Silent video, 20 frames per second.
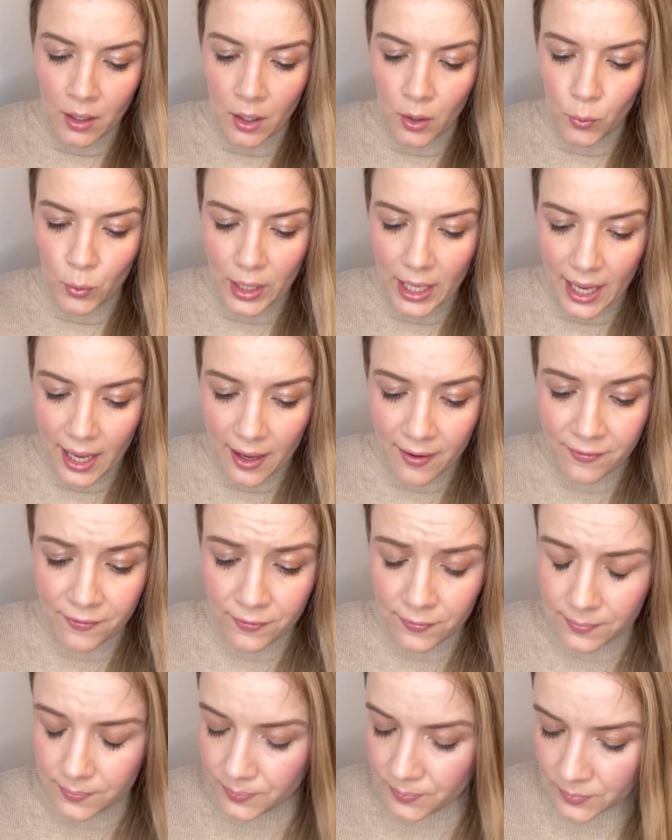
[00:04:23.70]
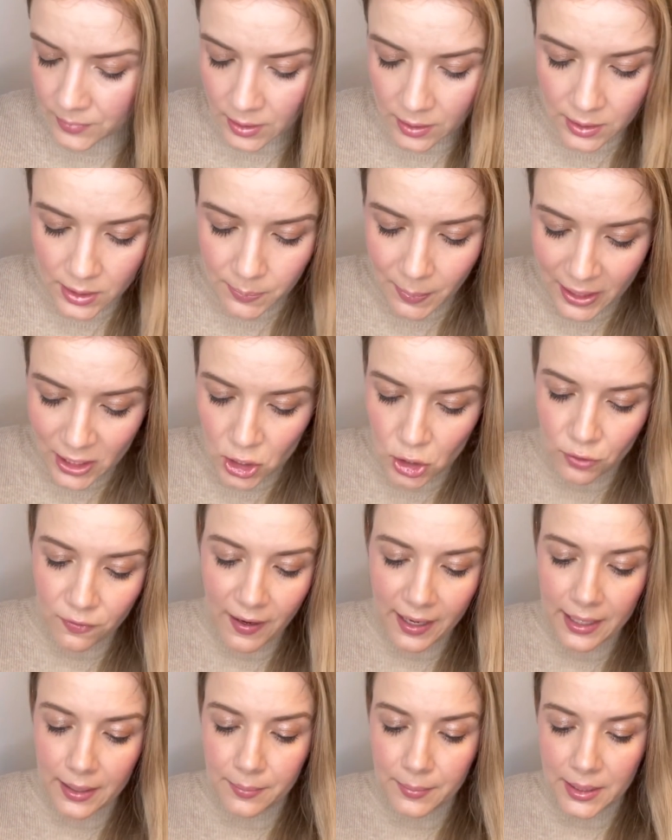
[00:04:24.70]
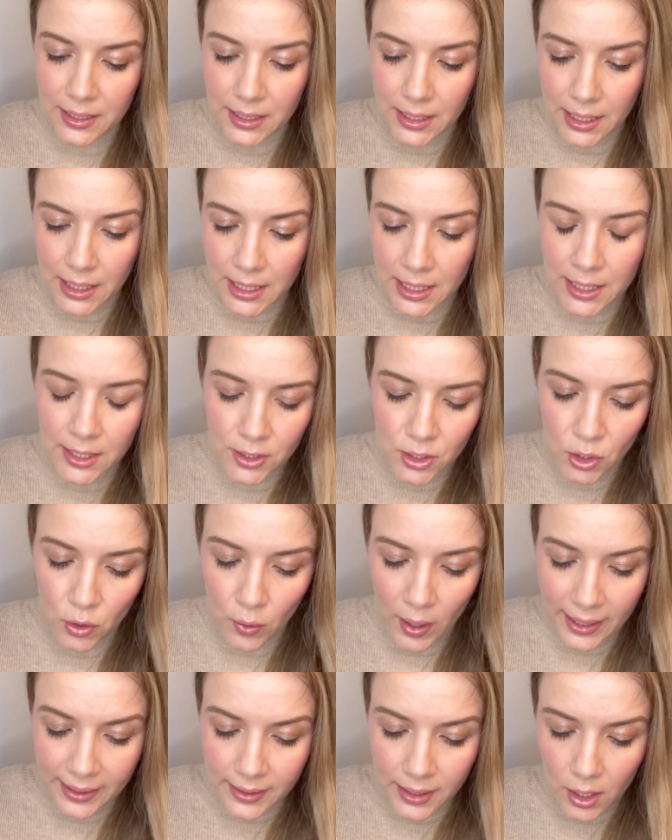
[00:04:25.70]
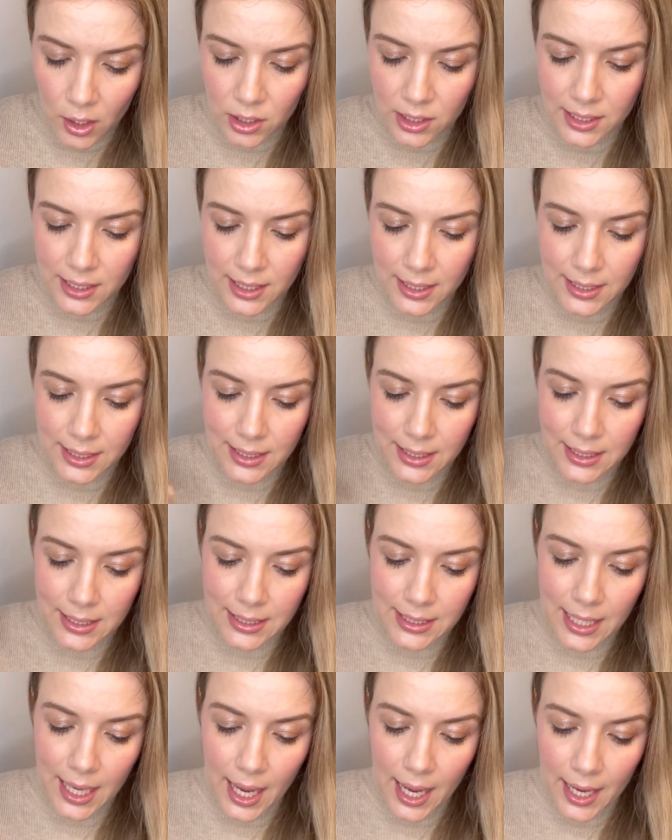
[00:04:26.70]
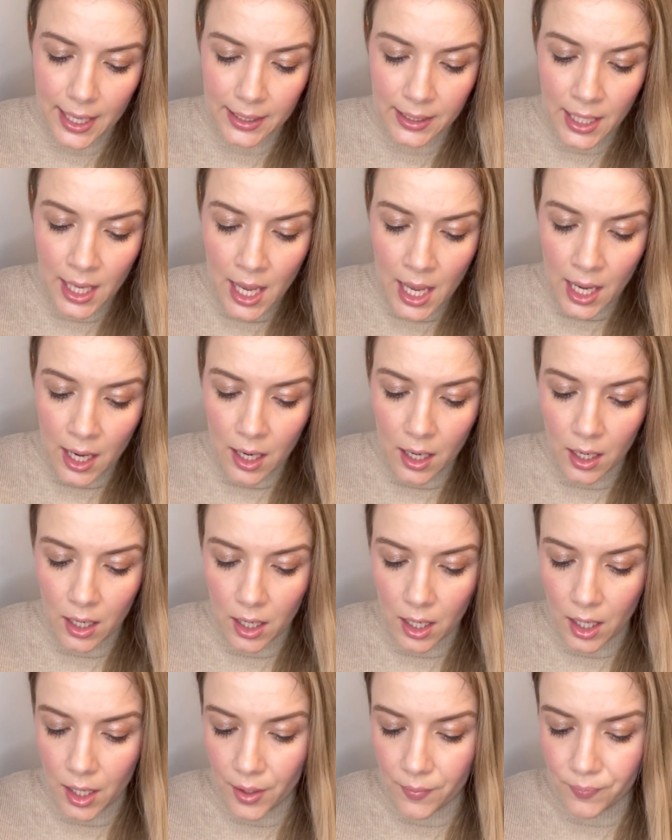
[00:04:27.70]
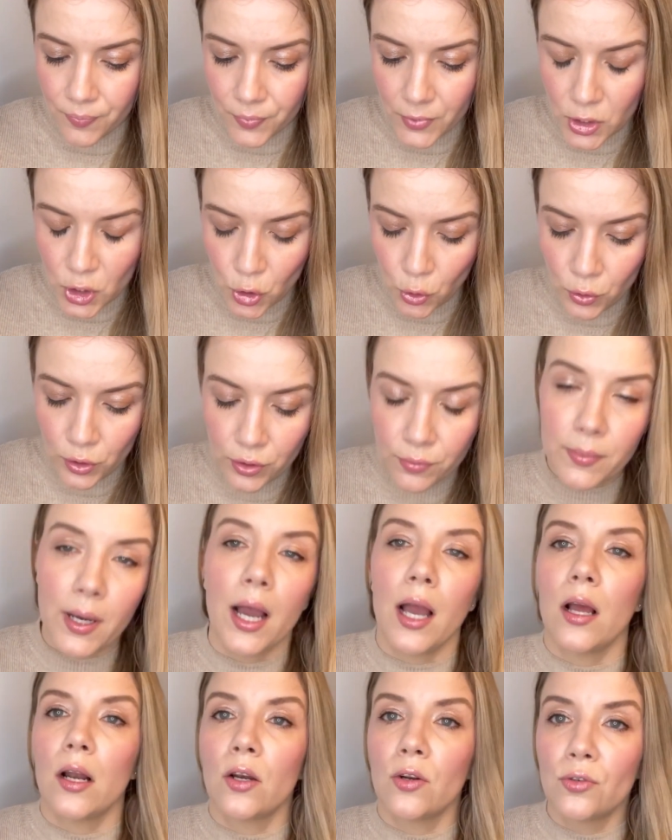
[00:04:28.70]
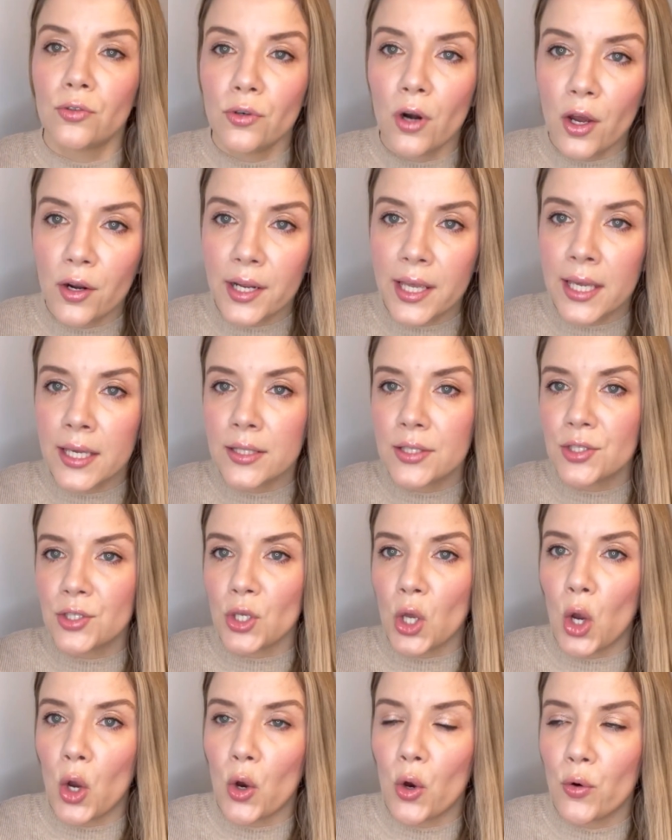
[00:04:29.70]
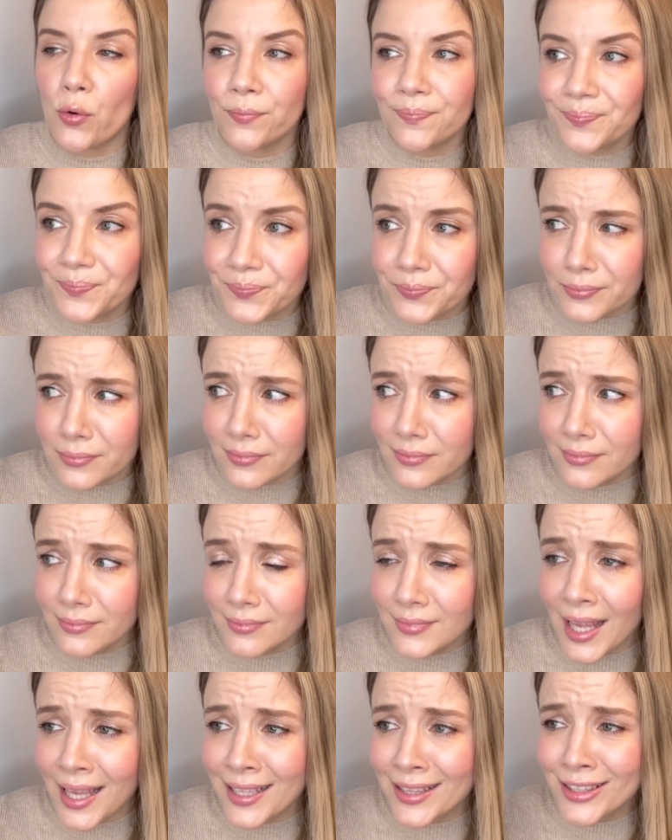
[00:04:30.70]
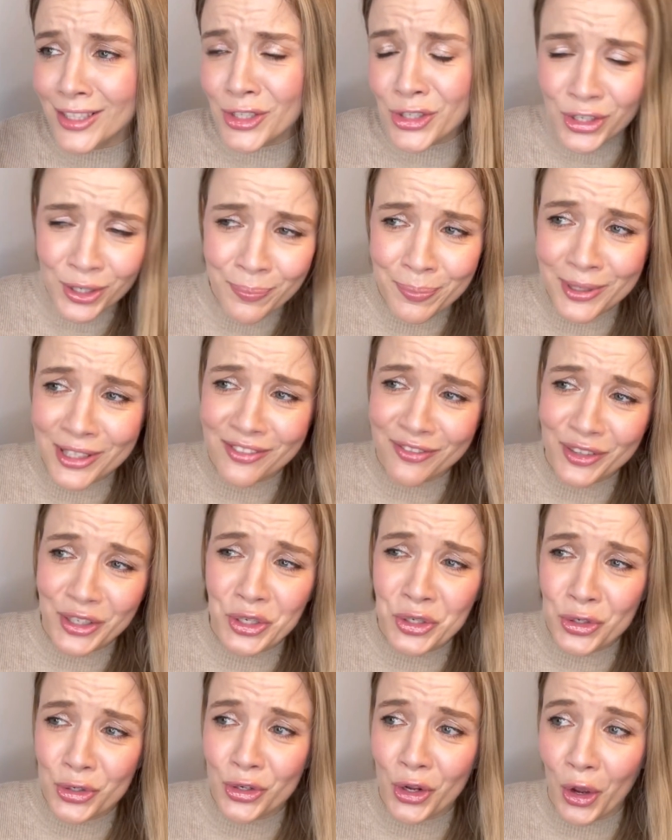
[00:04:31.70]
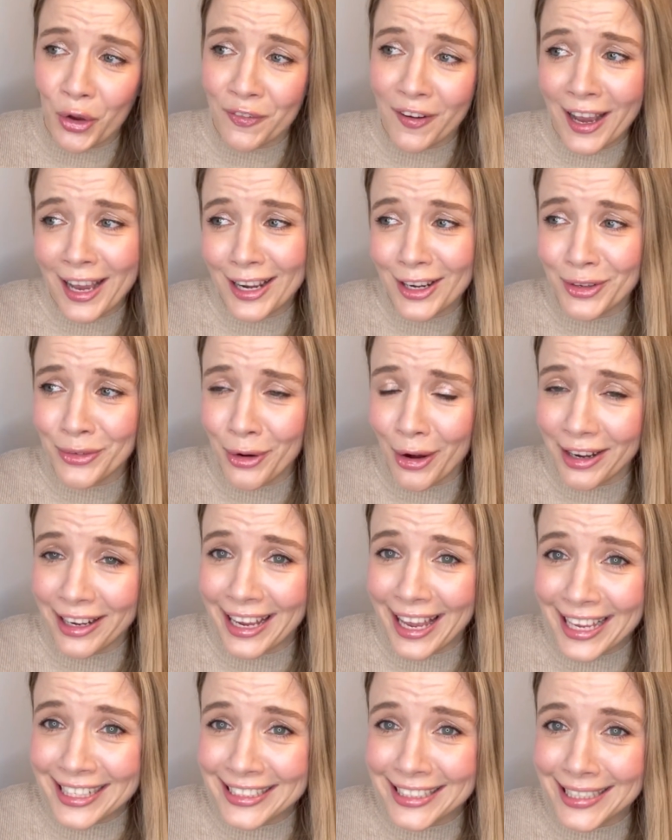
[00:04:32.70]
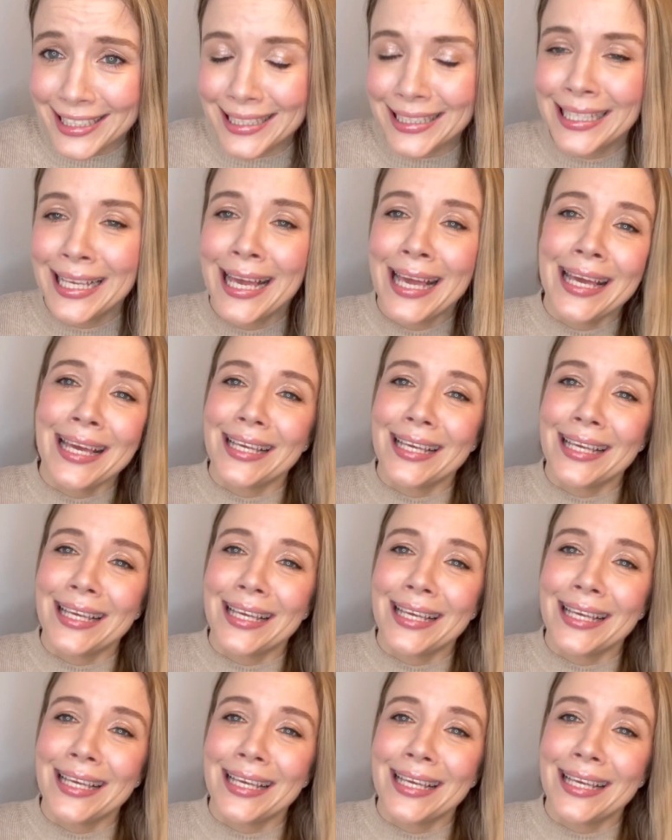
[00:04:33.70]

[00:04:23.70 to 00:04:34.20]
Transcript: We have special vitamin E, so antioxidants inside, sodium hyaluronate, so the cheapest version of hyaluronic acid.